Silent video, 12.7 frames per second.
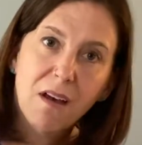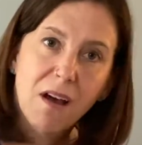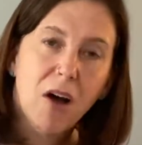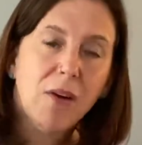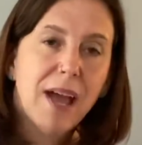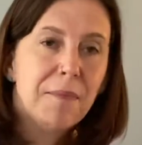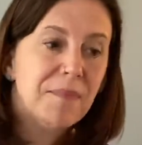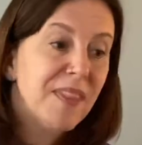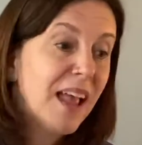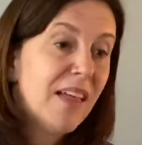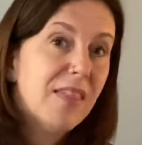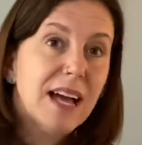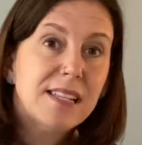Okay,
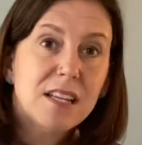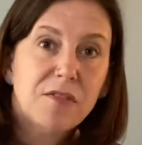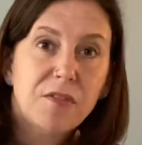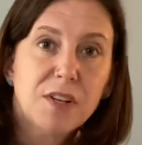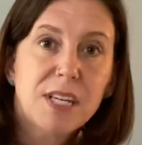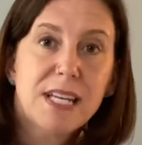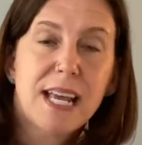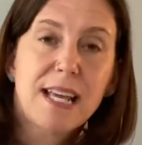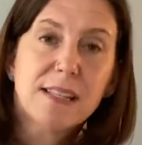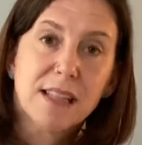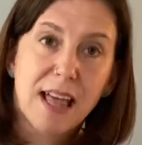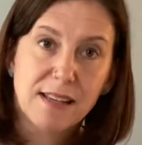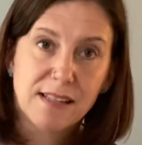that's it for today's
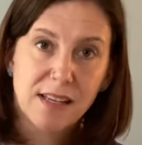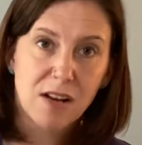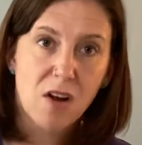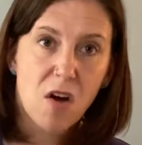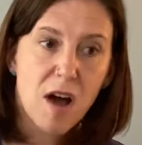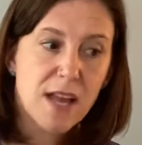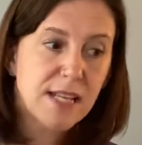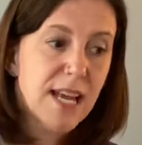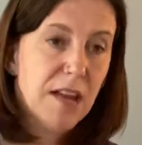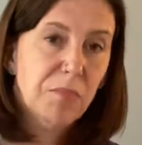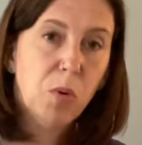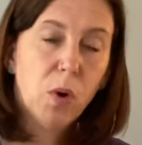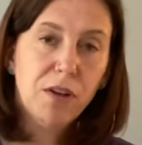lesson on
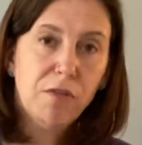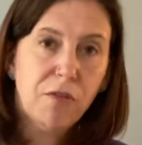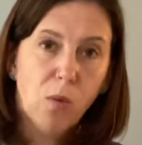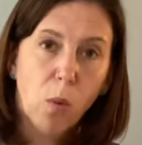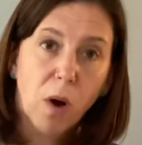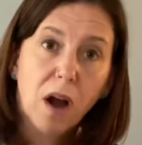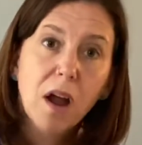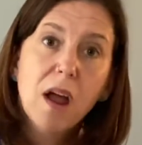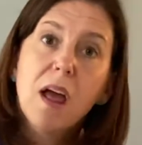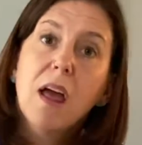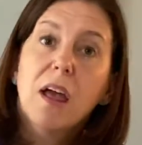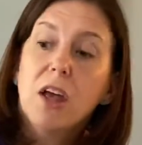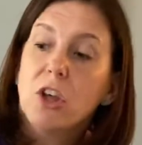10.4.
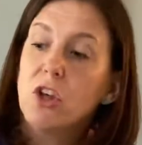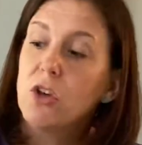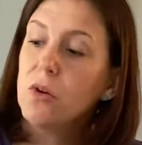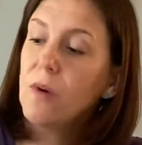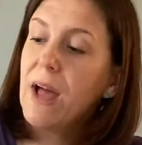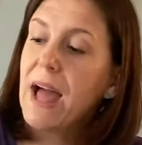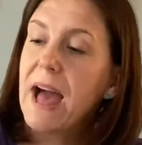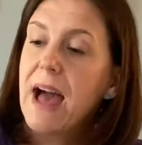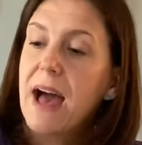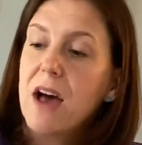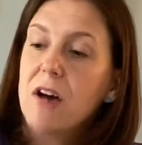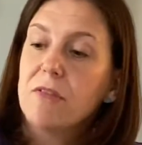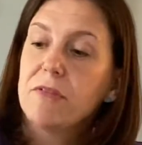You
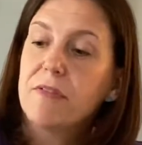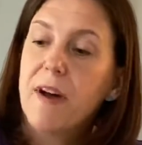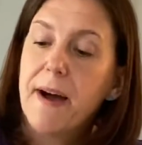have